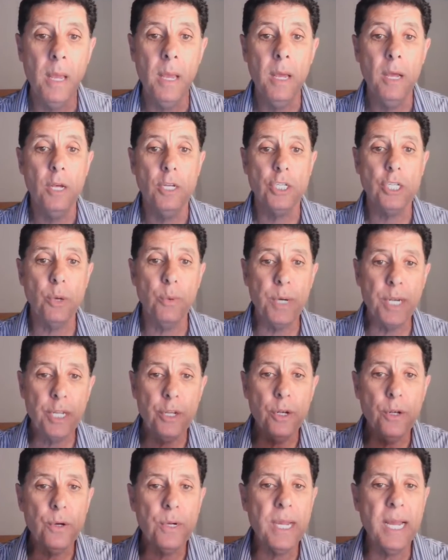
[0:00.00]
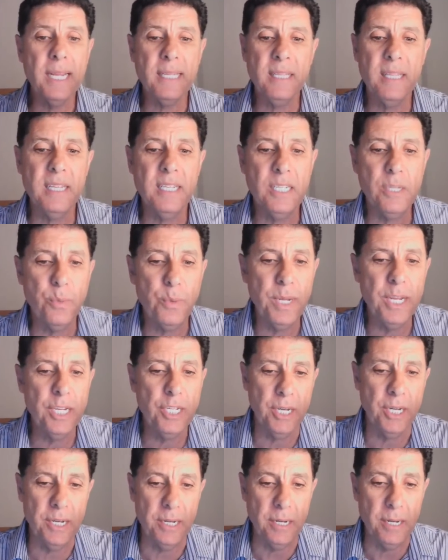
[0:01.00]
So when you look at this
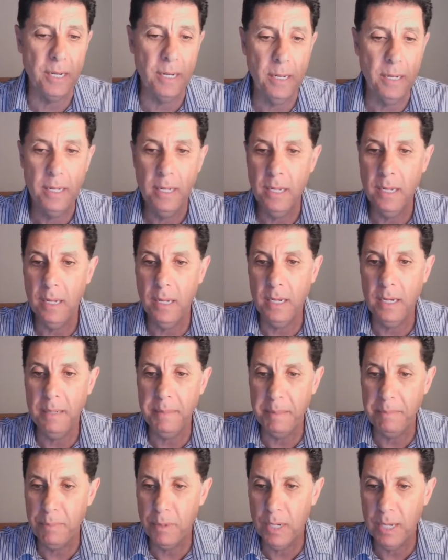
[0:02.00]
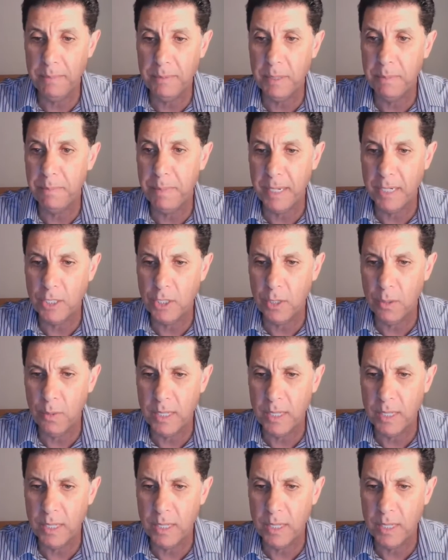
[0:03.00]
region, let me pull up the picture once